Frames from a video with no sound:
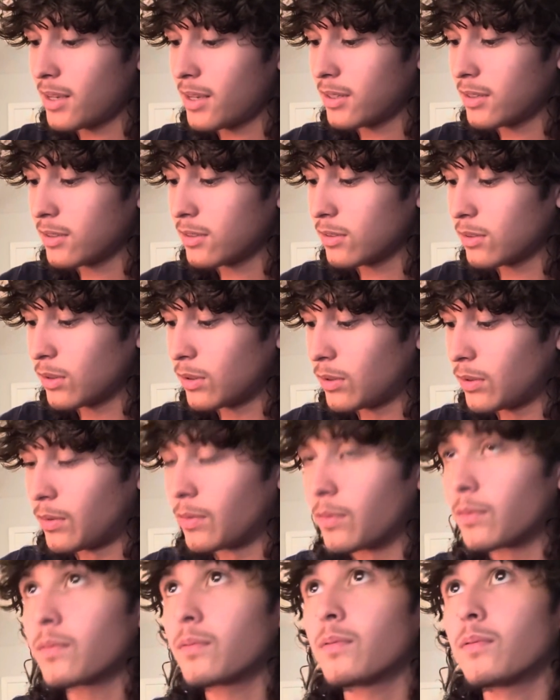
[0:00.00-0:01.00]

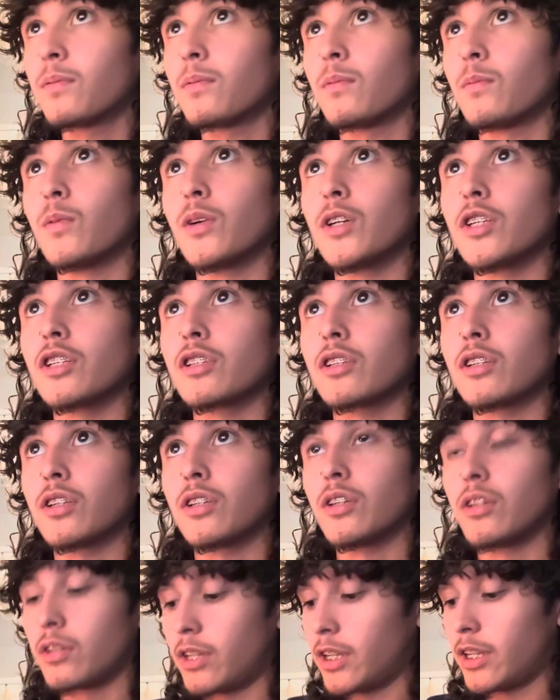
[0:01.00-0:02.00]
So we're just going to
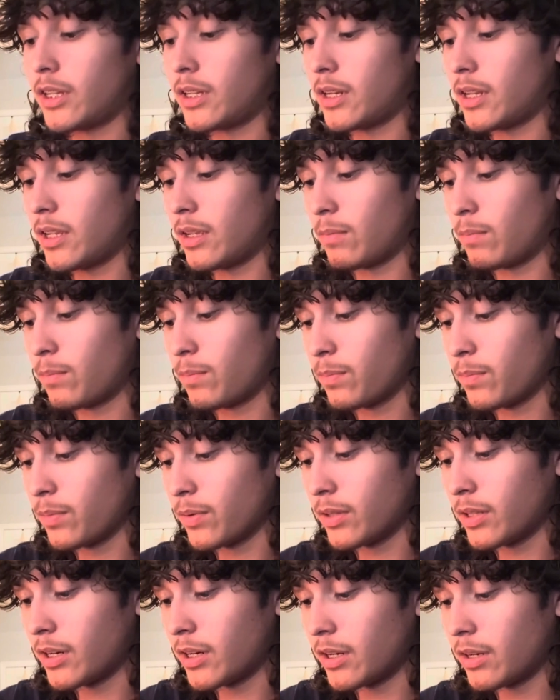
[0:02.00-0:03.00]
go ahead and
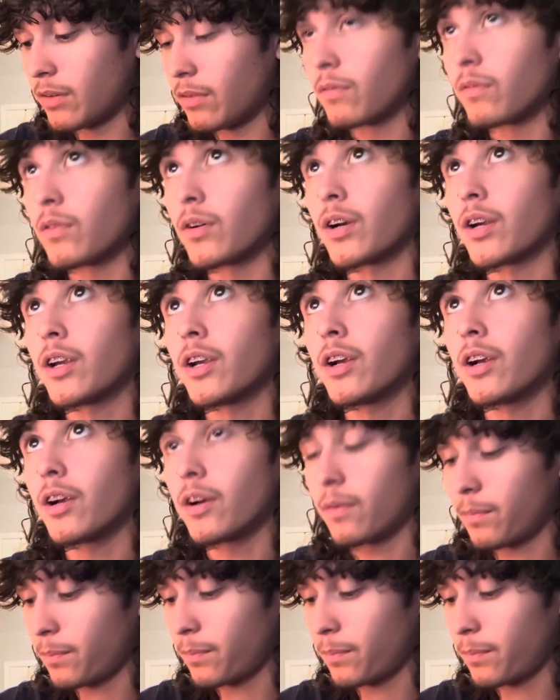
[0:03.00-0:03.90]
put that in for here.